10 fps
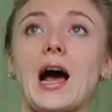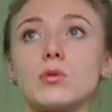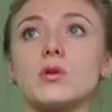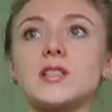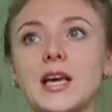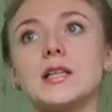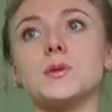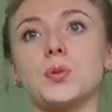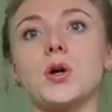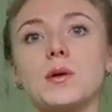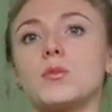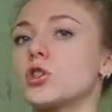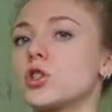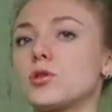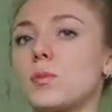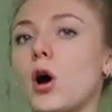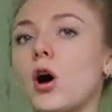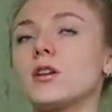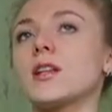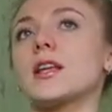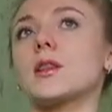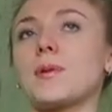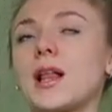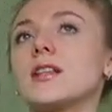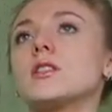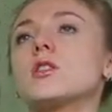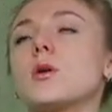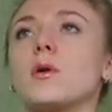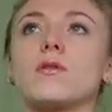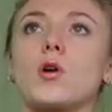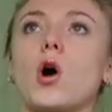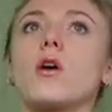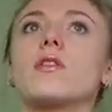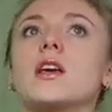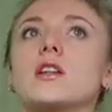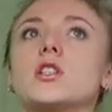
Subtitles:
Ours is pretty much spot on, like the plans that we've got, the